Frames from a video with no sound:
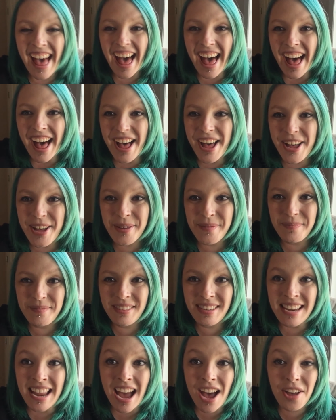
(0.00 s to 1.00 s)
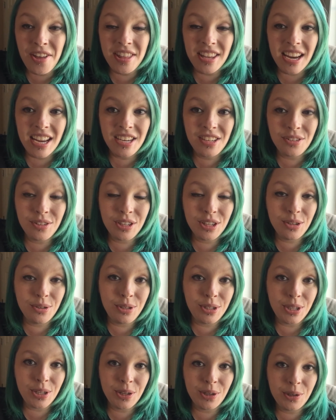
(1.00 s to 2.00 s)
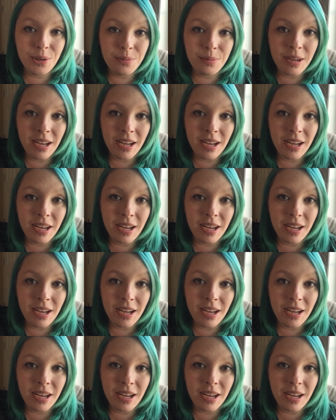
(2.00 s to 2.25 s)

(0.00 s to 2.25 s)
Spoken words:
Now that I do YouTube,